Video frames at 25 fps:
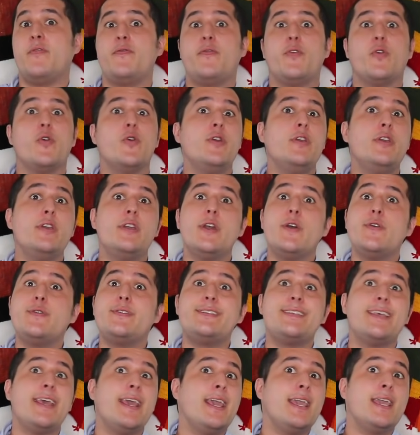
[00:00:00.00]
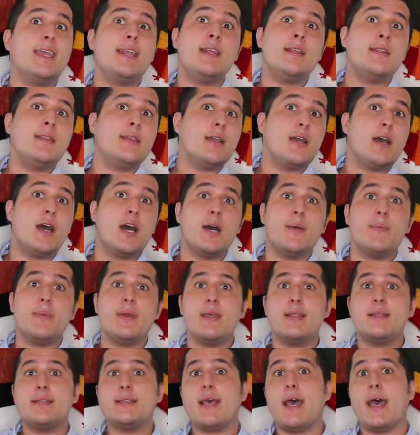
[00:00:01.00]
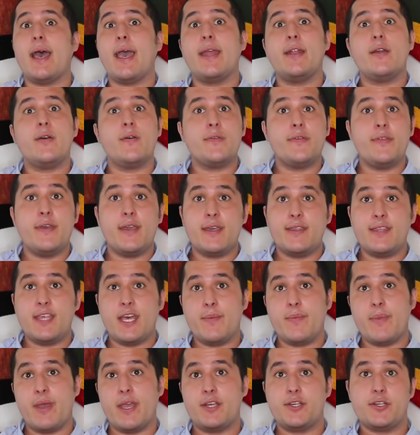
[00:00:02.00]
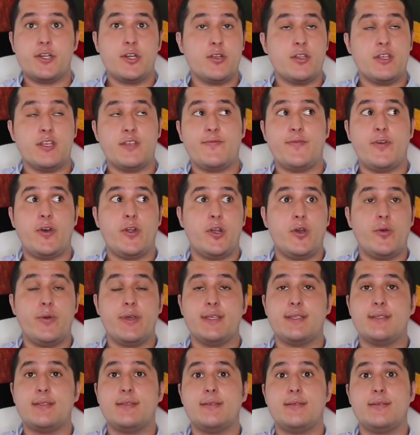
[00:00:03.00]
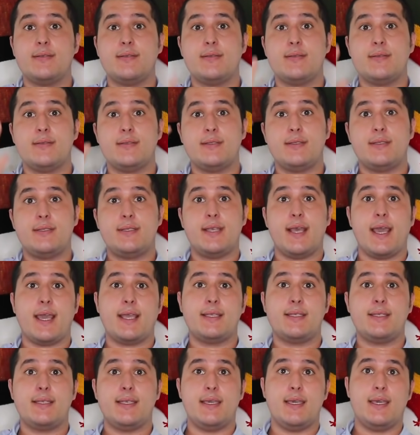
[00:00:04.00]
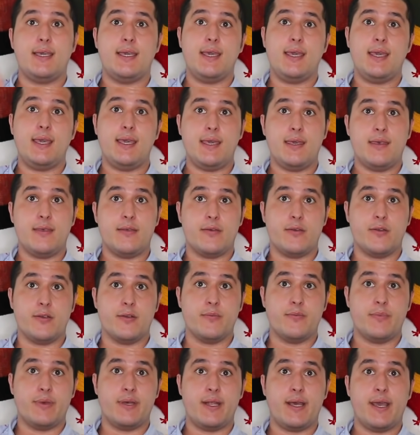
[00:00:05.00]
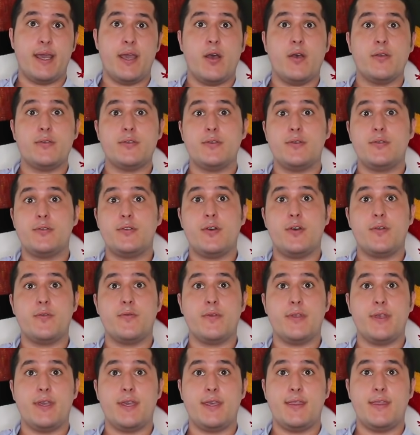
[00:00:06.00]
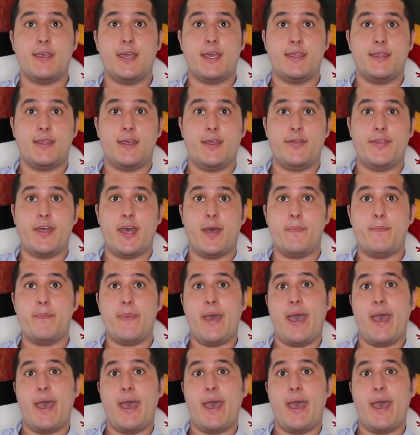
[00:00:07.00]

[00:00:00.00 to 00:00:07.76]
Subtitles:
before you go saying it in the comments, I don't think that my shirtless photo is sexy either, but I also don't really think that that